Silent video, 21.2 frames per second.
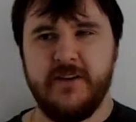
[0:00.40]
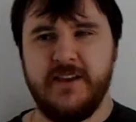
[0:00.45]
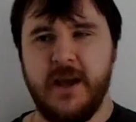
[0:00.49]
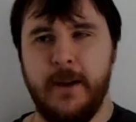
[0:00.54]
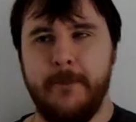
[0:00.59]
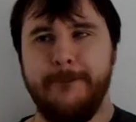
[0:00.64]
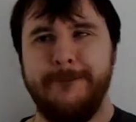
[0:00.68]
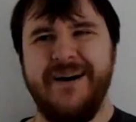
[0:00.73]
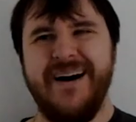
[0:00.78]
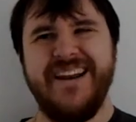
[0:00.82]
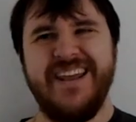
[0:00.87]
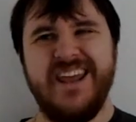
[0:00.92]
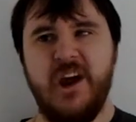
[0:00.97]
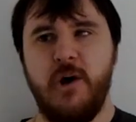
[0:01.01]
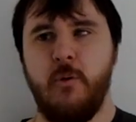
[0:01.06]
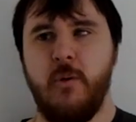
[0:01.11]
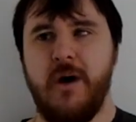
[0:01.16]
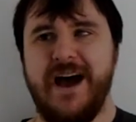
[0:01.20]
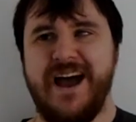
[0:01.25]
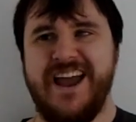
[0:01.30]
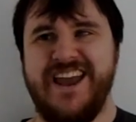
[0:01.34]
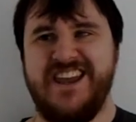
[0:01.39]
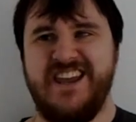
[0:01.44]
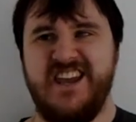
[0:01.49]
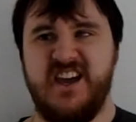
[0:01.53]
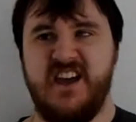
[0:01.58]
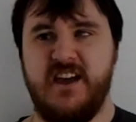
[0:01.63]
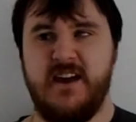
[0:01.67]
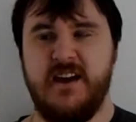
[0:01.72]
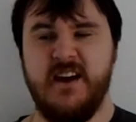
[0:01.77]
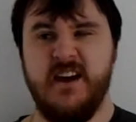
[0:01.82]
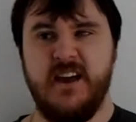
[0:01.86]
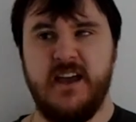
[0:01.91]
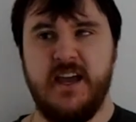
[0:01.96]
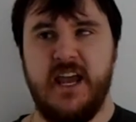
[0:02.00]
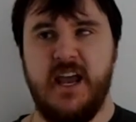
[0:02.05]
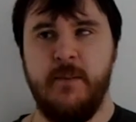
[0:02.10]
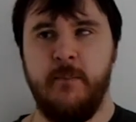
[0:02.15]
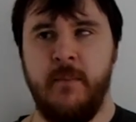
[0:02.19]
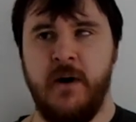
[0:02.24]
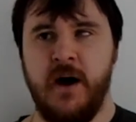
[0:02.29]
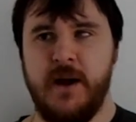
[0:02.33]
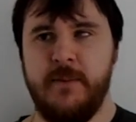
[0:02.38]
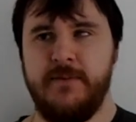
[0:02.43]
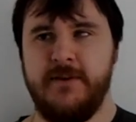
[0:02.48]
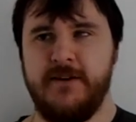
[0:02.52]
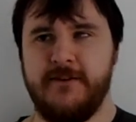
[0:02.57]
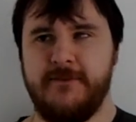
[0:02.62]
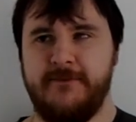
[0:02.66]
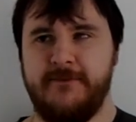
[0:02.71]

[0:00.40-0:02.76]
your money away. It might be a